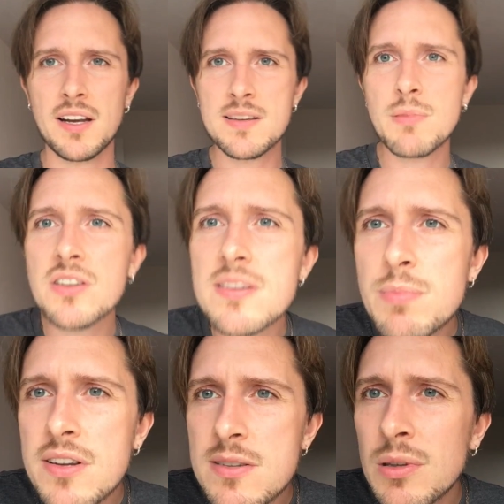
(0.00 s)
as much as
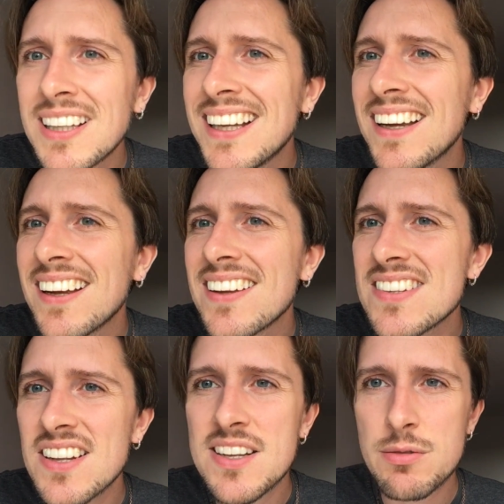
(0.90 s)
possible.
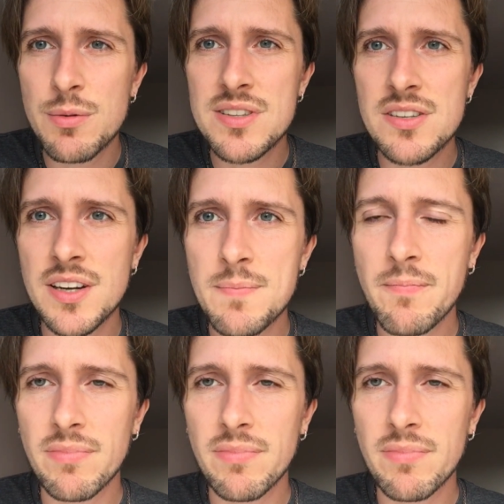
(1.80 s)
So that's what we're doing.